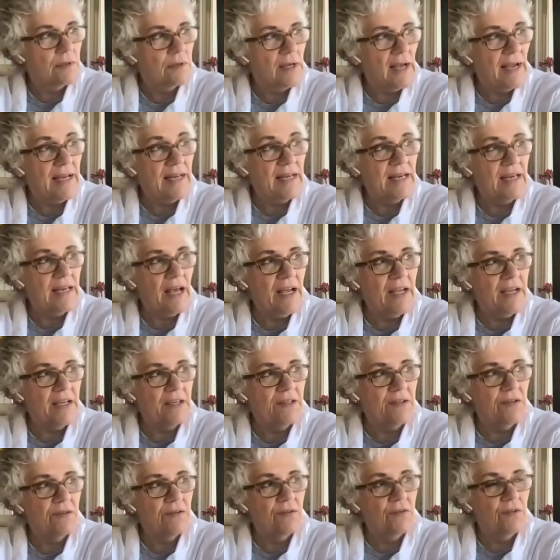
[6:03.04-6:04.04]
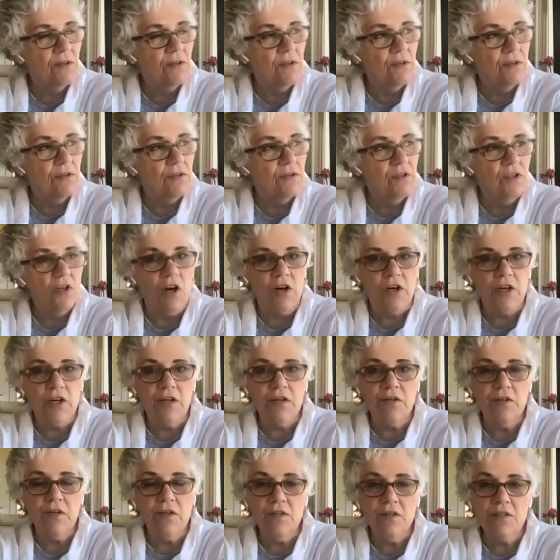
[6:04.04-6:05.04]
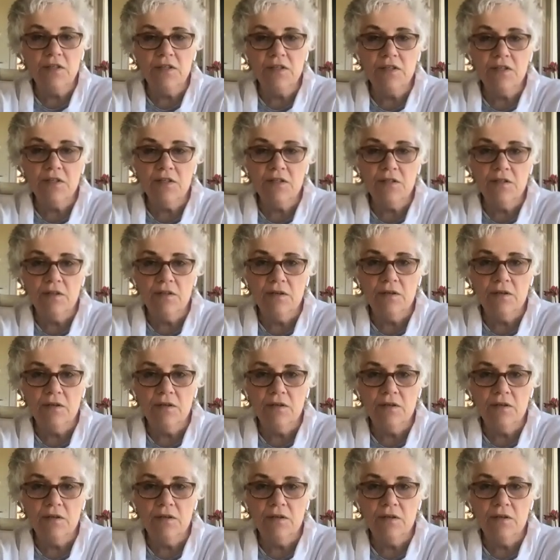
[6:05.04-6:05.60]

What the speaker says: I liked the darkness